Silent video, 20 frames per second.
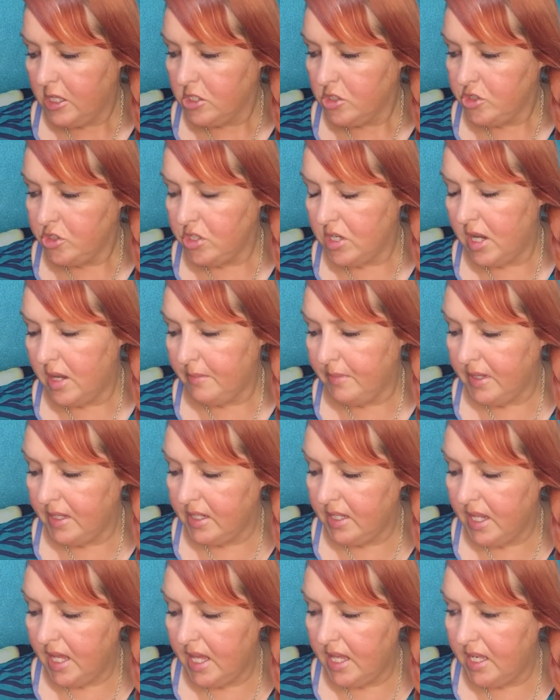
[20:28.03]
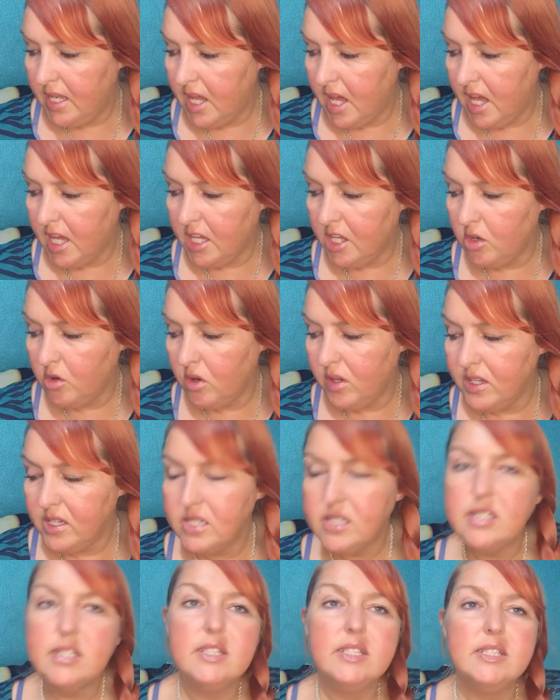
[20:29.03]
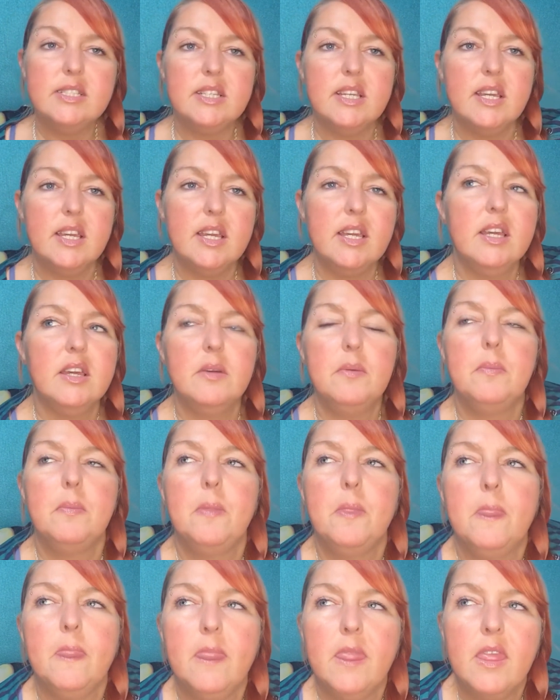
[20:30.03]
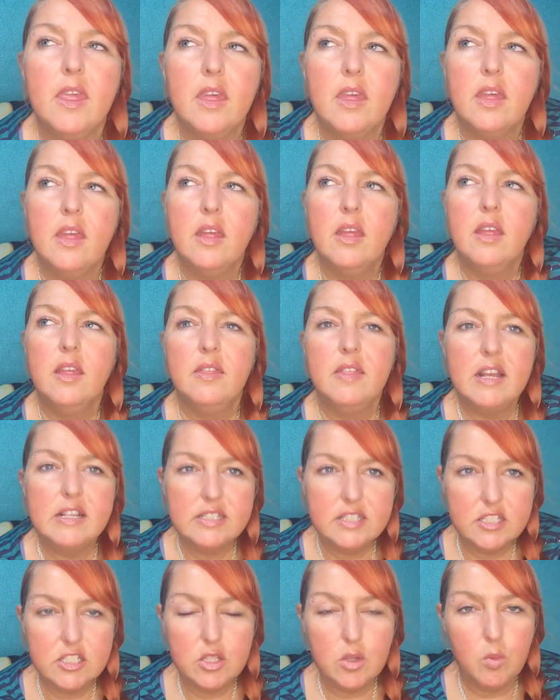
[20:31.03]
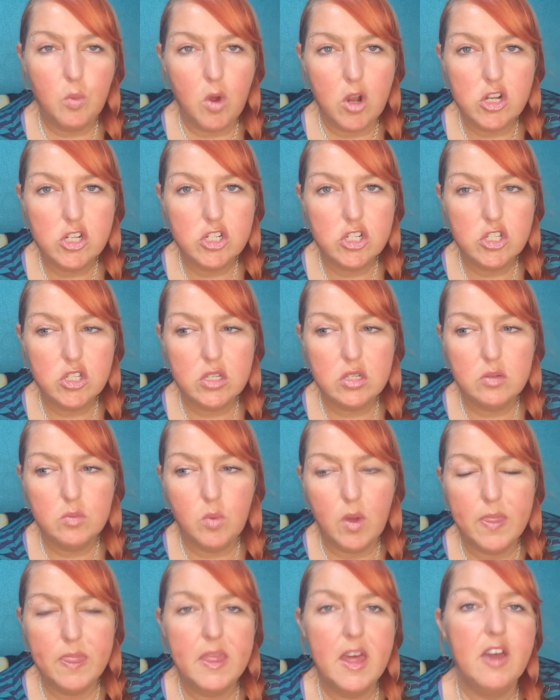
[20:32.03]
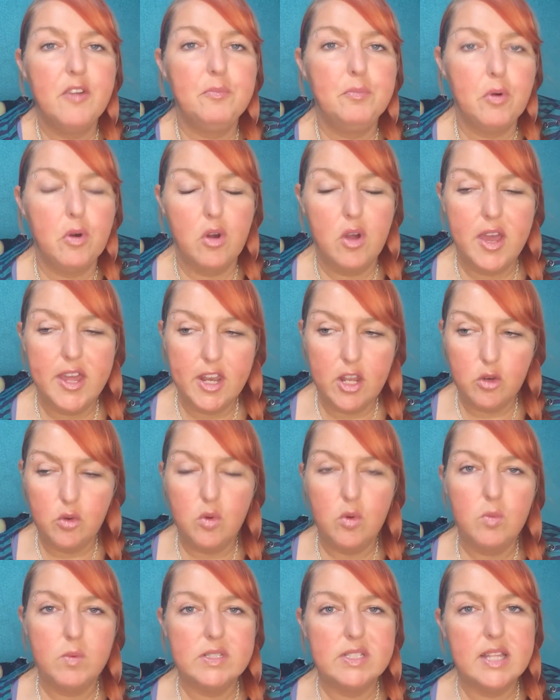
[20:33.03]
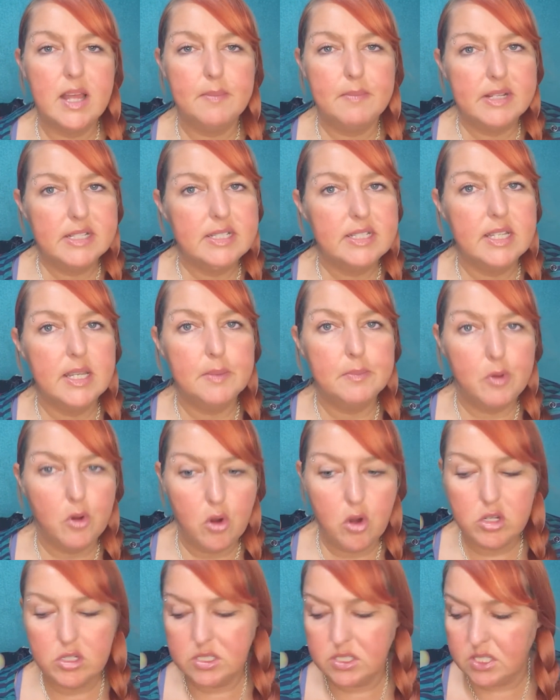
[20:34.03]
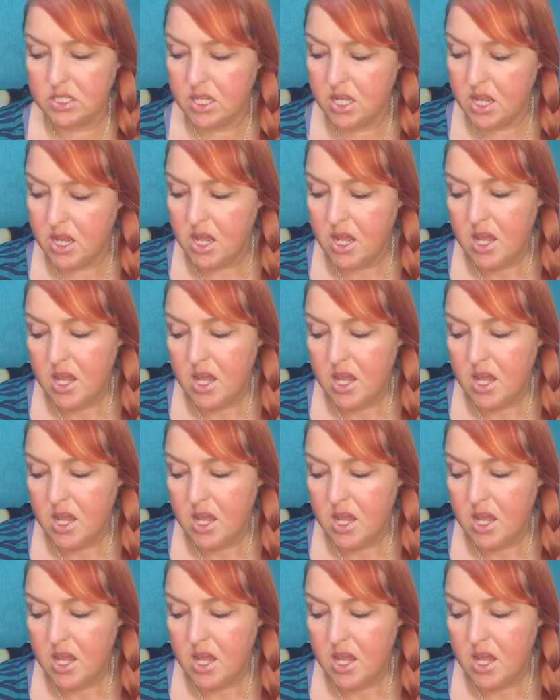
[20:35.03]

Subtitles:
Do you know what I mean? And I can honestly say this is the worst one that I bought. And I know it wasn't a mystery box.